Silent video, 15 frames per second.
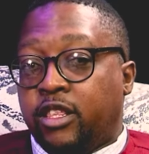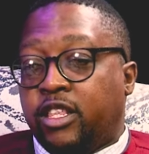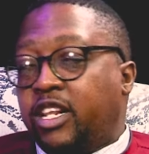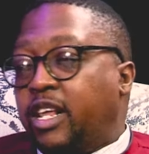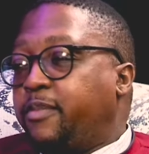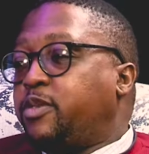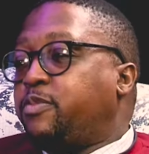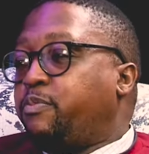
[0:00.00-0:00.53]

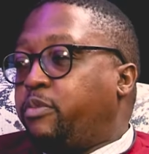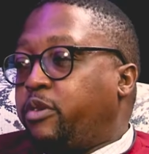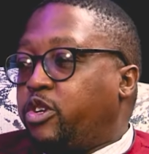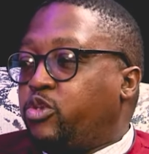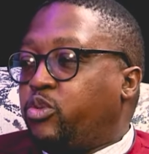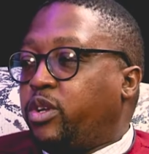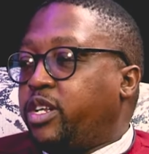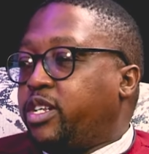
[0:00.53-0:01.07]
The name
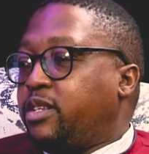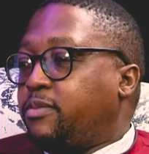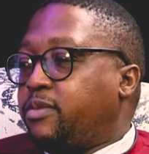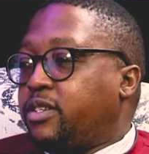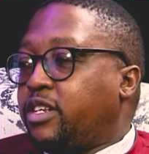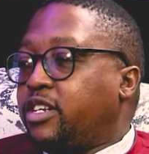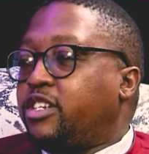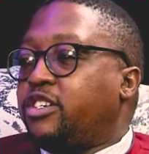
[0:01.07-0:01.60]

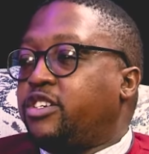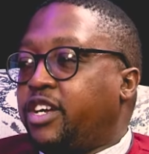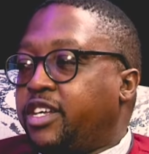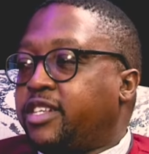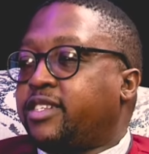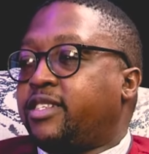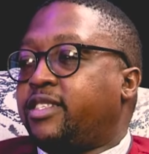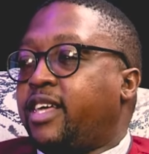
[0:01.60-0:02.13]
spiritualism
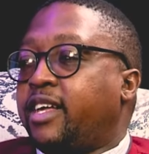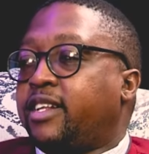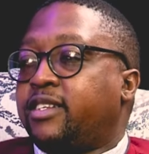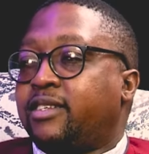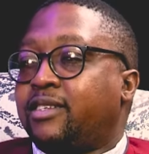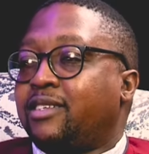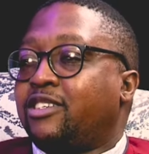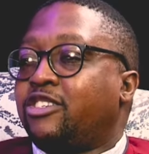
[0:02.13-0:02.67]
suggests
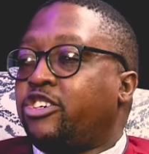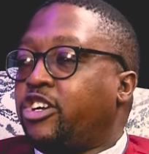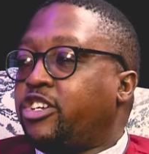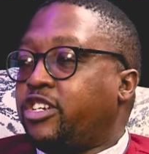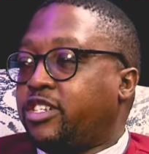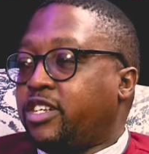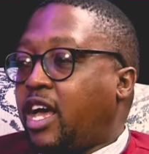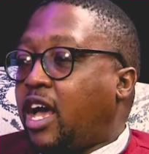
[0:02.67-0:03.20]
that
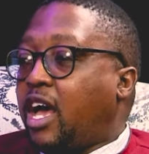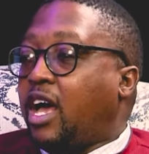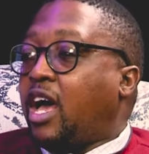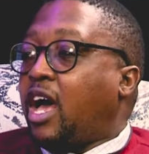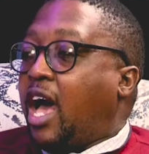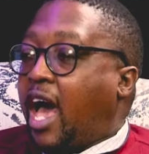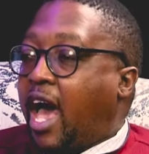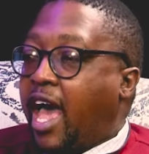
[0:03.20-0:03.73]
churches
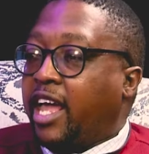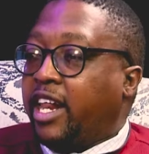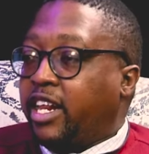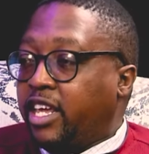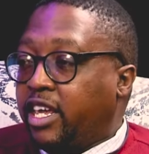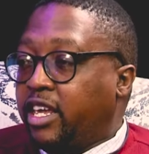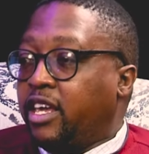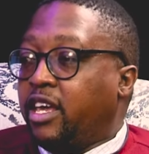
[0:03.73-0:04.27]
are
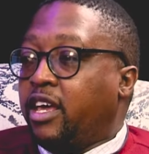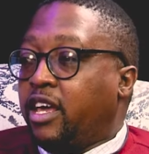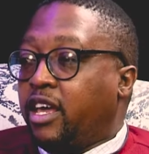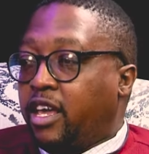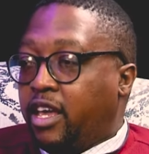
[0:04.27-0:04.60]
highly